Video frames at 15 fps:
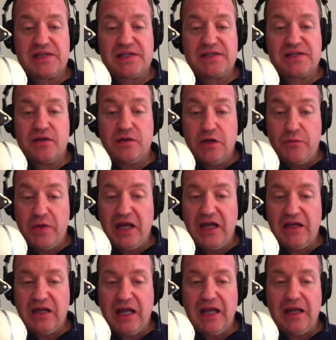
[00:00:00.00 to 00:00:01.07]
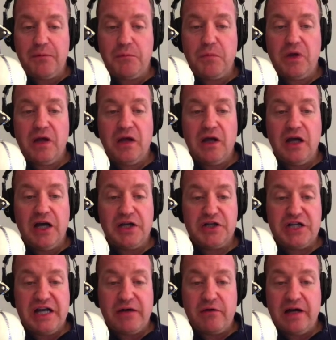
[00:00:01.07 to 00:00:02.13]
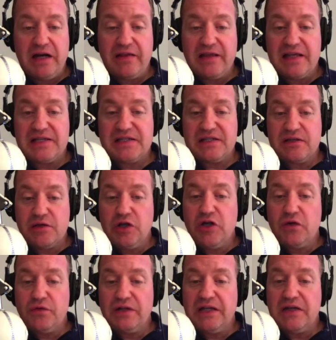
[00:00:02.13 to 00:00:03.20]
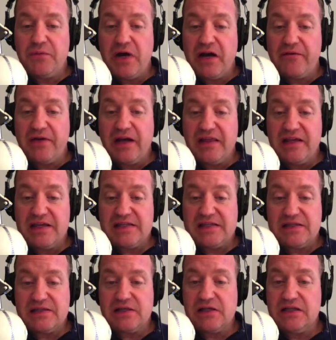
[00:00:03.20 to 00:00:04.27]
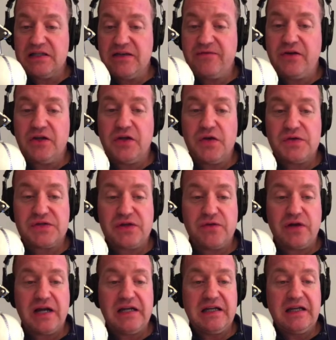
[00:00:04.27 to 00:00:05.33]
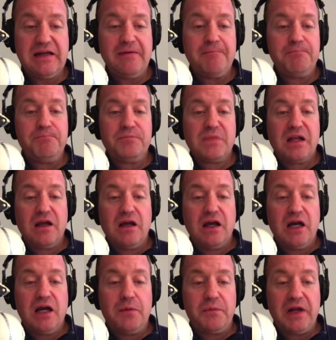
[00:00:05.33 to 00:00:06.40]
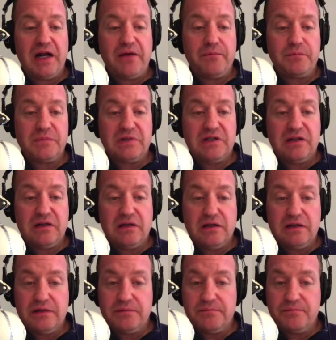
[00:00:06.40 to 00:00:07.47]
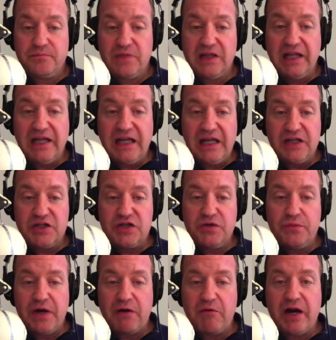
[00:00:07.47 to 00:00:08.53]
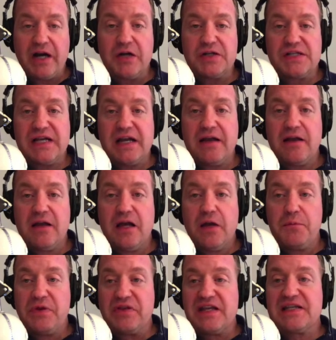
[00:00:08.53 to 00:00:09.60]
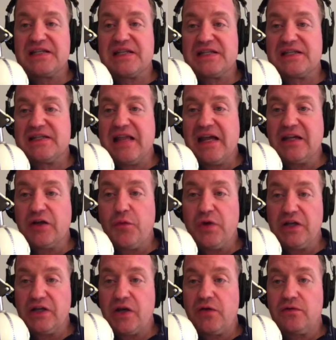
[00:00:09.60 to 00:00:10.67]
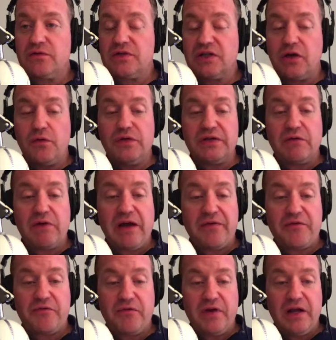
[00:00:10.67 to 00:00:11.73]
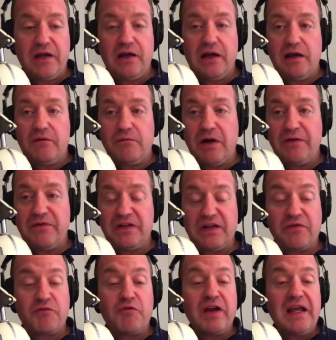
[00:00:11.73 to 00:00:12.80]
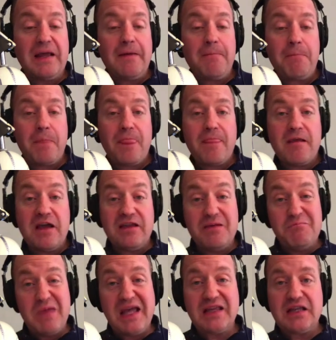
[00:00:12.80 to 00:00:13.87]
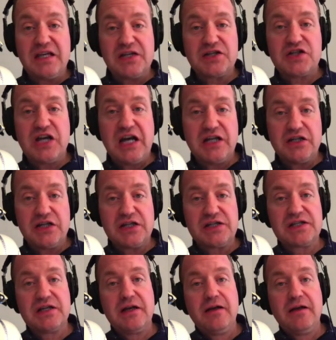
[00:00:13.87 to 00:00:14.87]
is the domain name generated. This, you don't need to modify this. It's a default host zone ID that I'm linking to my record set. But this is then going to go into Route 53 and then make these changes